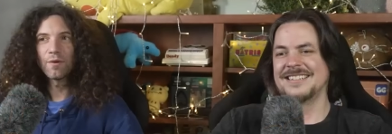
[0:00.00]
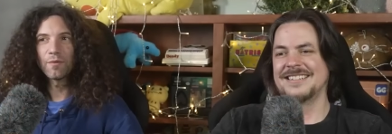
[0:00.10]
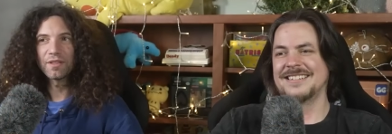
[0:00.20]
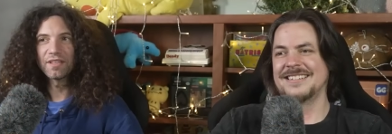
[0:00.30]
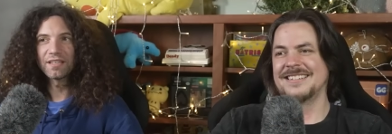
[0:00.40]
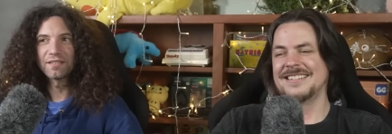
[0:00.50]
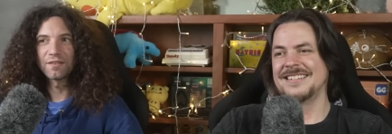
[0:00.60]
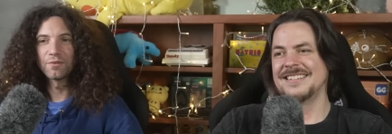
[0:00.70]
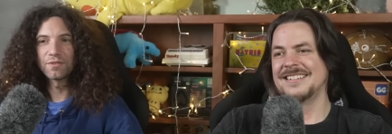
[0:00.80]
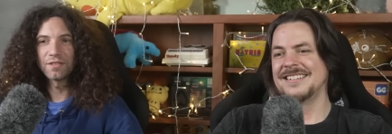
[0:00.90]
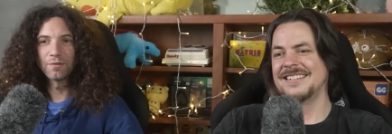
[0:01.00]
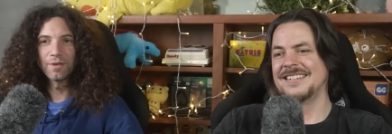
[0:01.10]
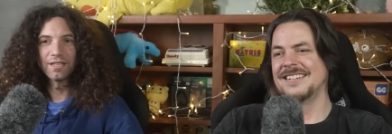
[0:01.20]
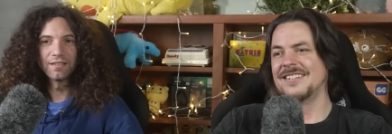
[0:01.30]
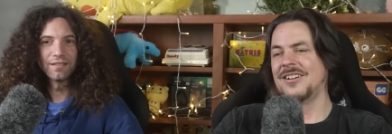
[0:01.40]
Speaker 1: say what we think is who's going to
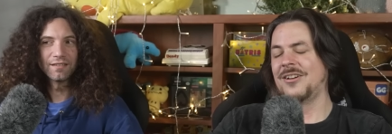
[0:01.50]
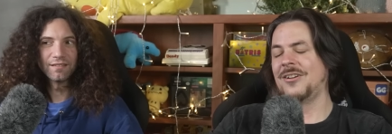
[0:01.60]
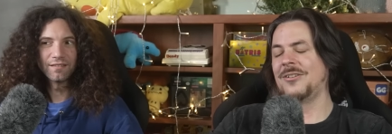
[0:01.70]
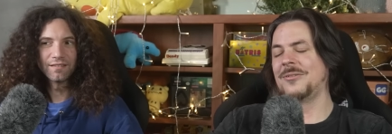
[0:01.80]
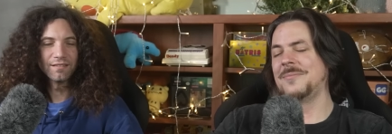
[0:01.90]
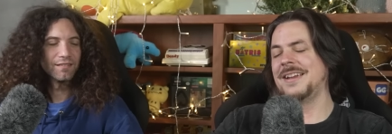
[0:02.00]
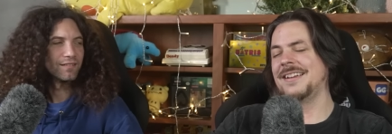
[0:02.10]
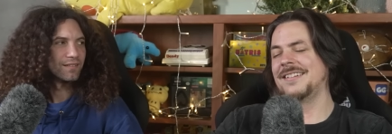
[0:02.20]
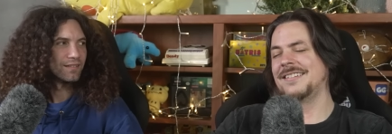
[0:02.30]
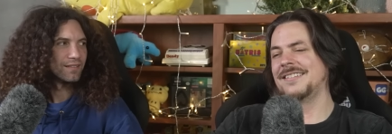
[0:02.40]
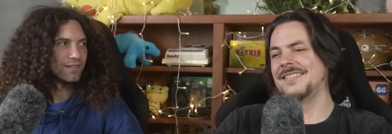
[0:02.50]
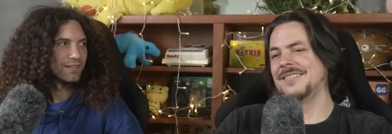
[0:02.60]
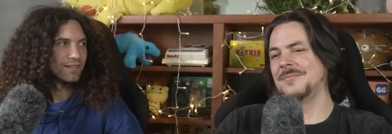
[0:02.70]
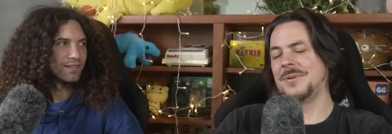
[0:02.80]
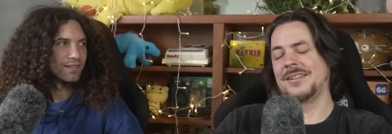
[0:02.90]
win. Oh, man.
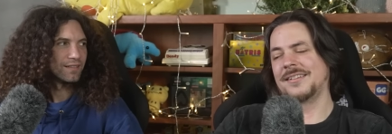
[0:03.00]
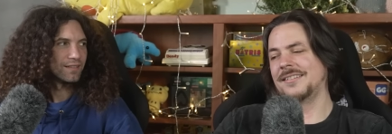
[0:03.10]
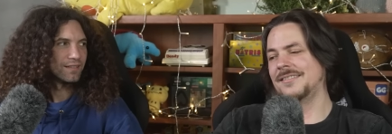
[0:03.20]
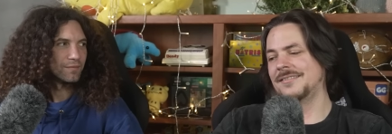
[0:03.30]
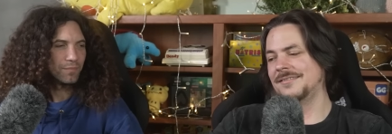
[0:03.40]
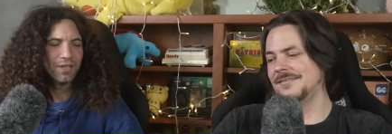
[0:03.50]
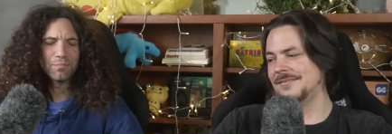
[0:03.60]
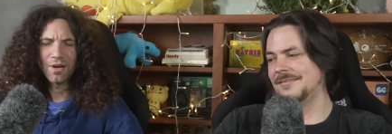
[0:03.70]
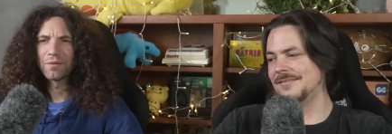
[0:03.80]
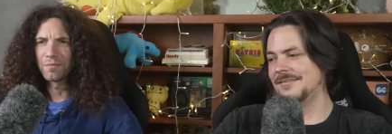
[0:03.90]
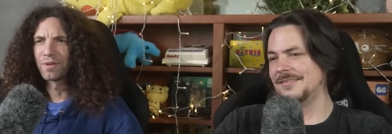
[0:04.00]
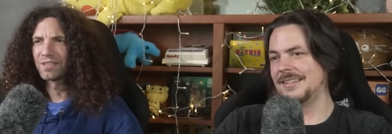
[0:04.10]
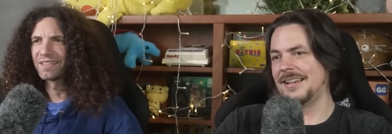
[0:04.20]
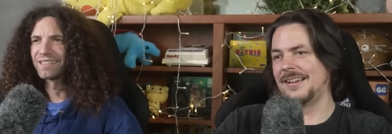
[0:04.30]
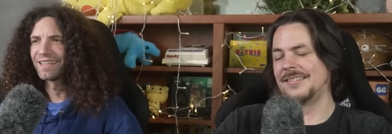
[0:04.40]
Buttlet. But probably
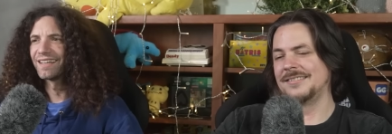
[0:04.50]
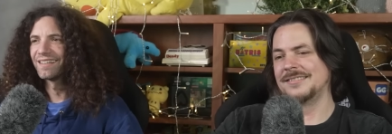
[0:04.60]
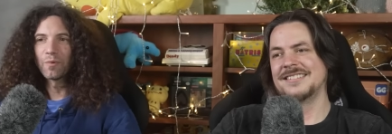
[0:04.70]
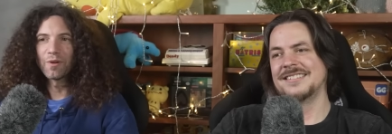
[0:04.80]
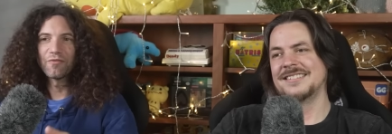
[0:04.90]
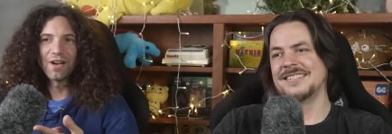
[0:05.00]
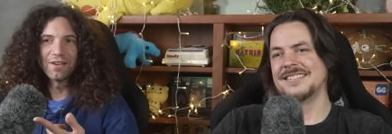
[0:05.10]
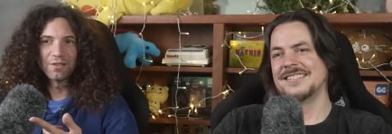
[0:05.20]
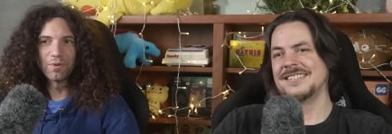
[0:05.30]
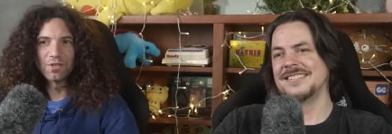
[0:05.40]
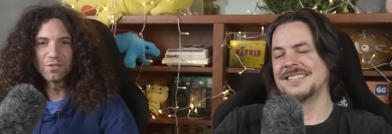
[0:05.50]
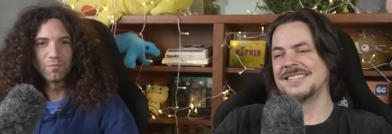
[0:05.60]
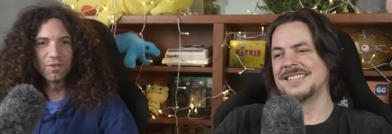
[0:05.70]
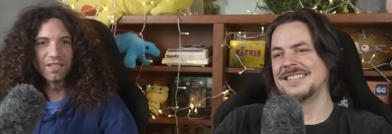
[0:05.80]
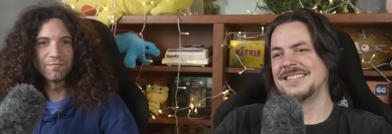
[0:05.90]
Buttlet. yeah. yeah. Remember we found out the person
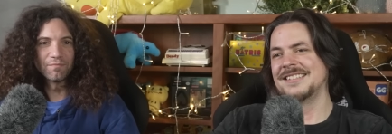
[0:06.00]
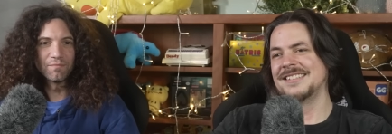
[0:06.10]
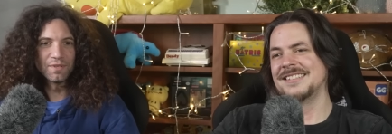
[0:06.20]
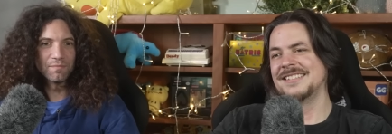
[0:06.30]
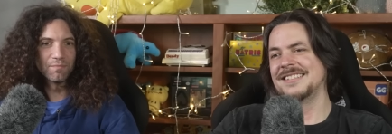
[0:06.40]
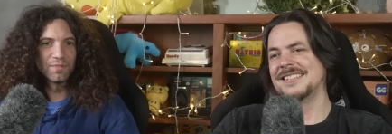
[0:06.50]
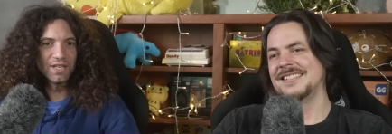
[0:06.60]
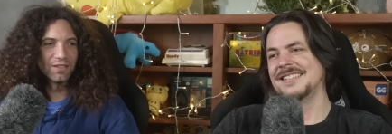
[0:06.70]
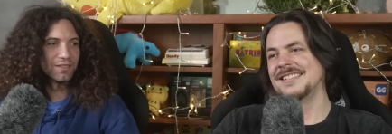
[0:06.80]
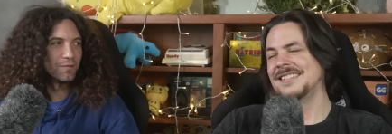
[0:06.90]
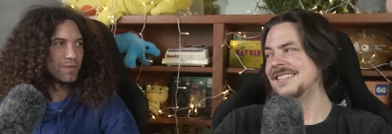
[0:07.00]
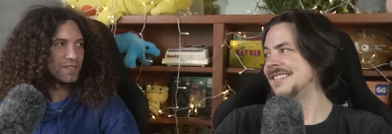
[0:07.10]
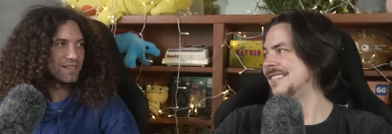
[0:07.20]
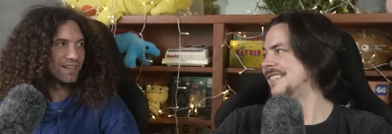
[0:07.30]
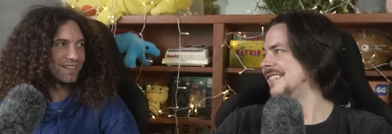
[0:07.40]
who played Zelda
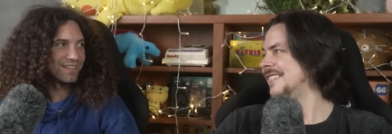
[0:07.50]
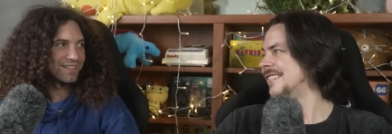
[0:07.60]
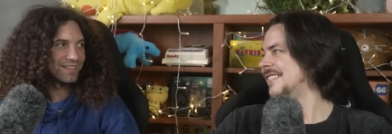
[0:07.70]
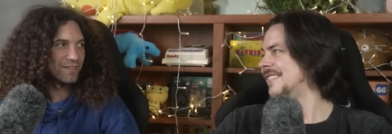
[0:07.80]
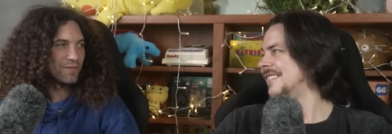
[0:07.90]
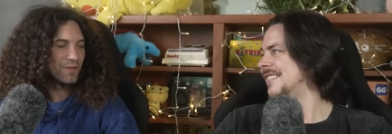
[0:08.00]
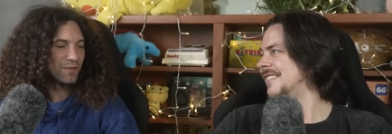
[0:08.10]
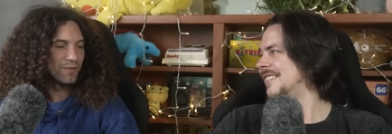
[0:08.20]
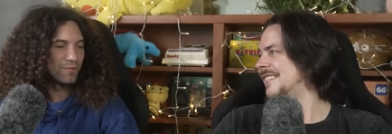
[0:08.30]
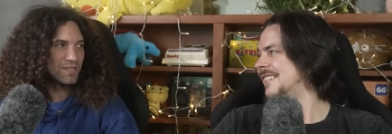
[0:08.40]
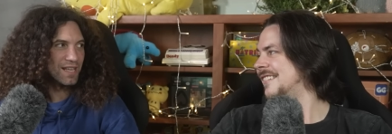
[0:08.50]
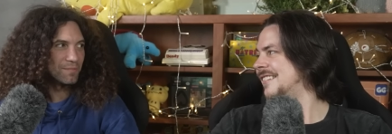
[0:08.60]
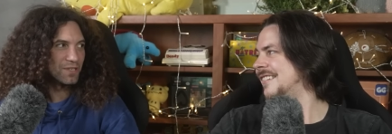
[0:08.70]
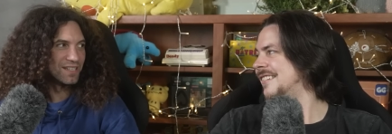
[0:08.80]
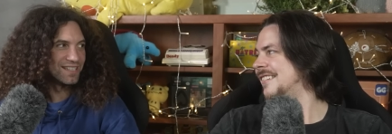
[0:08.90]
was like the the
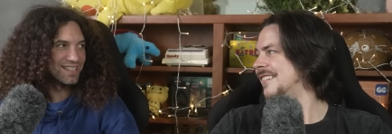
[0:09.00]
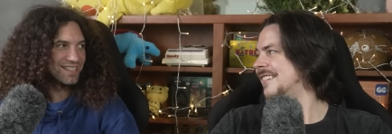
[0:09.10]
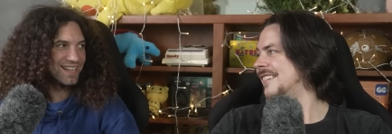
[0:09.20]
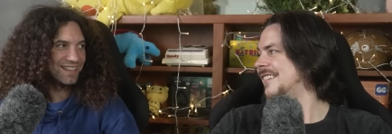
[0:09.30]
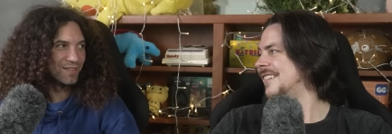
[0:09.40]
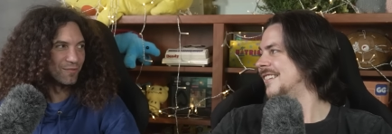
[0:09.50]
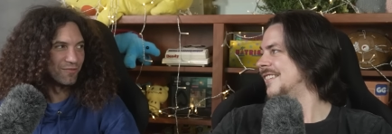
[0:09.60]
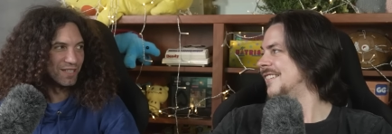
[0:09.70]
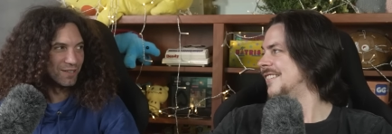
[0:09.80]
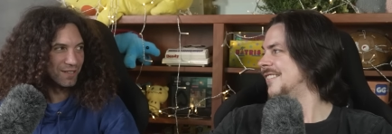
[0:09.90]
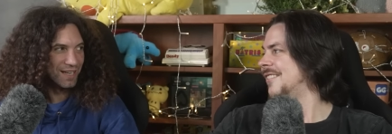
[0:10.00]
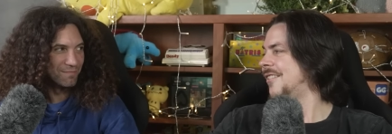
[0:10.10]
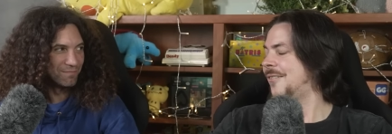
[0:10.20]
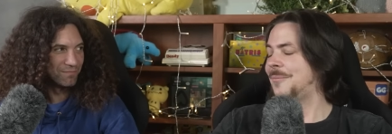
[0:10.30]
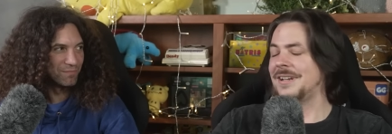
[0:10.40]
receptionist at the video
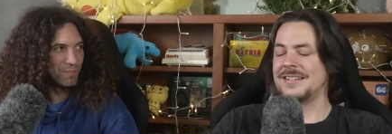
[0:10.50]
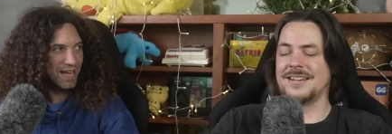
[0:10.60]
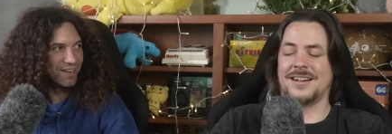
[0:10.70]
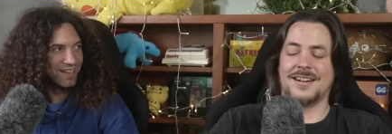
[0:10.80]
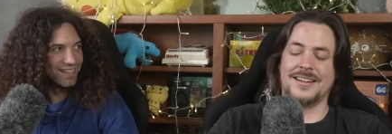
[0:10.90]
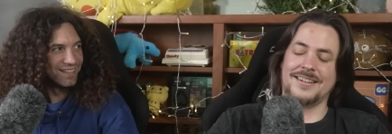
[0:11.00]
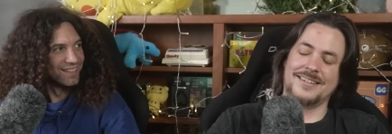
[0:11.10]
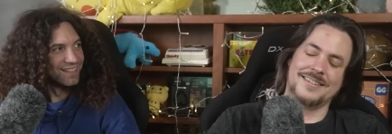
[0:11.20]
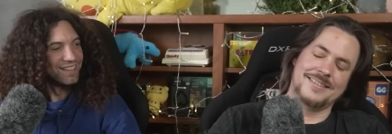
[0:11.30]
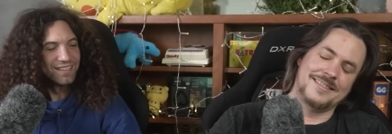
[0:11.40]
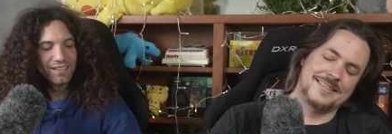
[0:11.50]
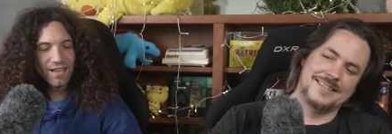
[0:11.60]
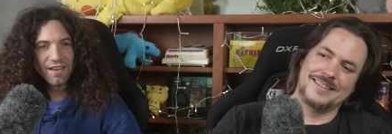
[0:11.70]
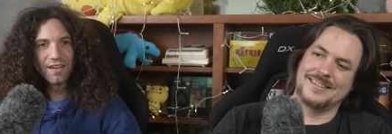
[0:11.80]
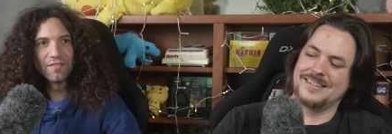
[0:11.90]
game. Oh my god. Area?
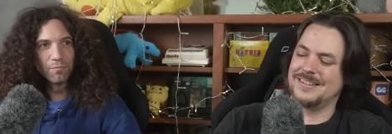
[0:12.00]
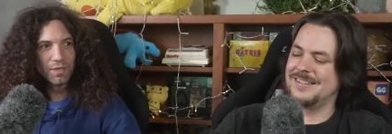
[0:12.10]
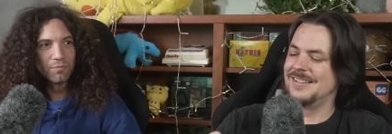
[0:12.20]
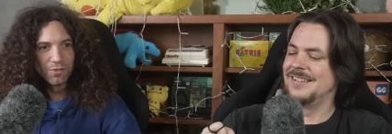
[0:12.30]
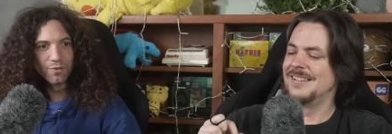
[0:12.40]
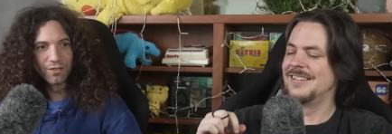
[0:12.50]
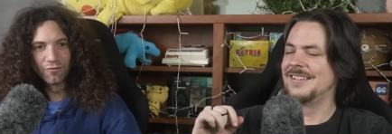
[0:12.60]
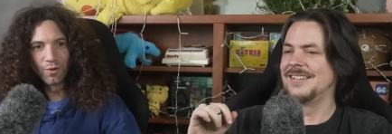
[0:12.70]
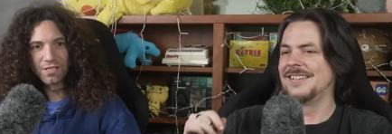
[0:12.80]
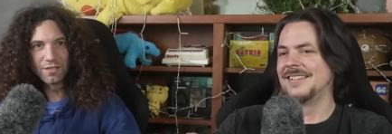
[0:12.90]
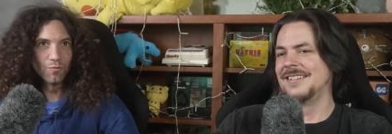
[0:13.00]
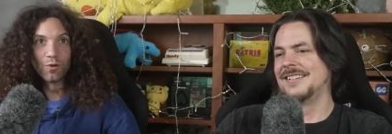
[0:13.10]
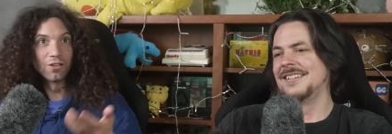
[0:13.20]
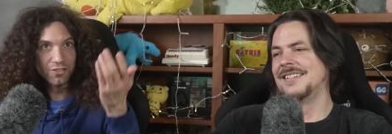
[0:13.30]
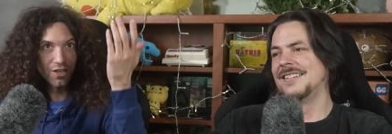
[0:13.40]
and and the people doing the voices
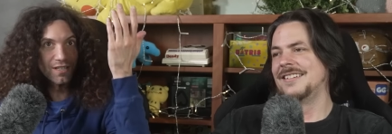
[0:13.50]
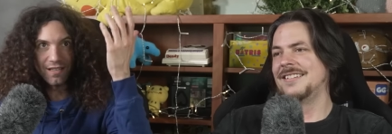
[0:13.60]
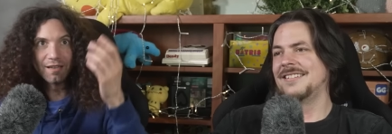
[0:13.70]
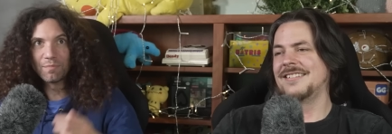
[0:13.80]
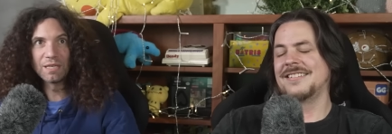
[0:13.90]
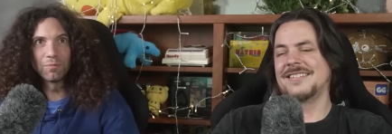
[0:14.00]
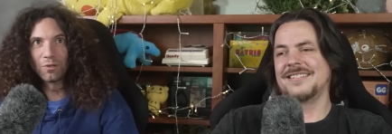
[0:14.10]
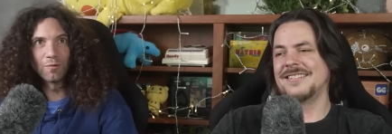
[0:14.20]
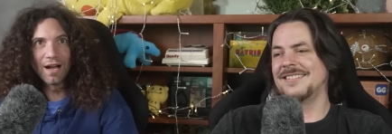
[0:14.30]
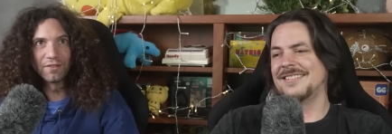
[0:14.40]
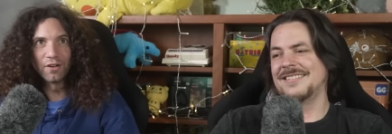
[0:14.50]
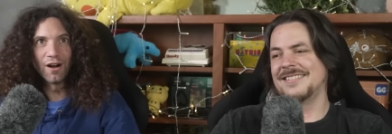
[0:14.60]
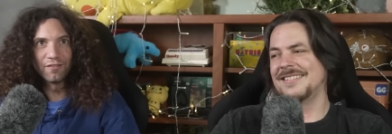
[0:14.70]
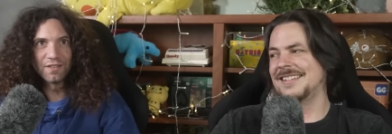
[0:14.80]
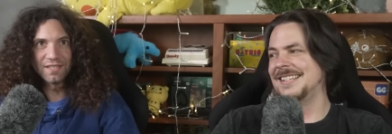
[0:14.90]
were just like people around the
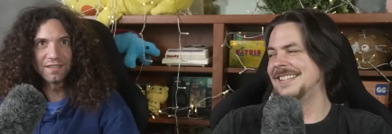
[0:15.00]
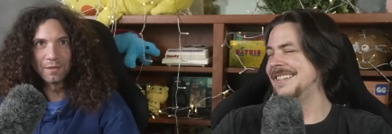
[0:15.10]
office